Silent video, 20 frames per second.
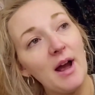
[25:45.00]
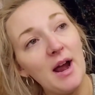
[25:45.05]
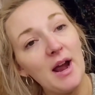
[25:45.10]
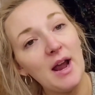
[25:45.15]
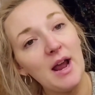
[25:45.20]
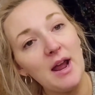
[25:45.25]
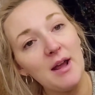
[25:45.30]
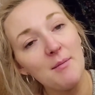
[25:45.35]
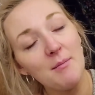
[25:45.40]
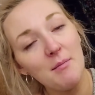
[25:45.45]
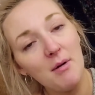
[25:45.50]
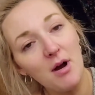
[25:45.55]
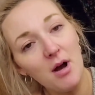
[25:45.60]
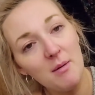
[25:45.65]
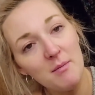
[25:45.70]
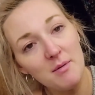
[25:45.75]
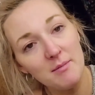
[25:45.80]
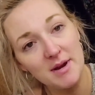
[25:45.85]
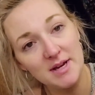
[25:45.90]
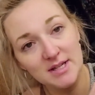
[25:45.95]

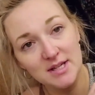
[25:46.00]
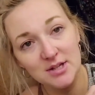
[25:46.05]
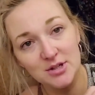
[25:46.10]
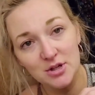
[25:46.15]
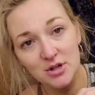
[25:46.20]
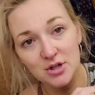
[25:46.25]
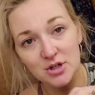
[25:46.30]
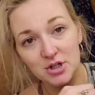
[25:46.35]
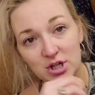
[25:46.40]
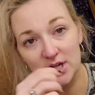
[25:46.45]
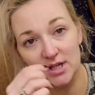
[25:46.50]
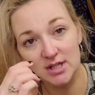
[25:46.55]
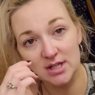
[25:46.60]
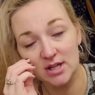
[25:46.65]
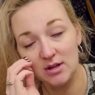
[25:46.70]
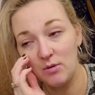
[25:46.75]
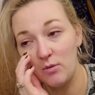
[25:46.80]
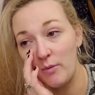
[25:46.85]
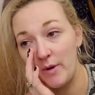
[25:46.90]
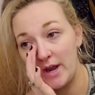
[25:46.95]
My mom and my
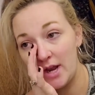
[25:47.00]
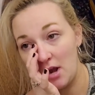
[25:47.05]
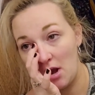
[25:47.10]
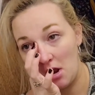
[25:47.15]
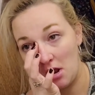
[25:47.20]
sisters just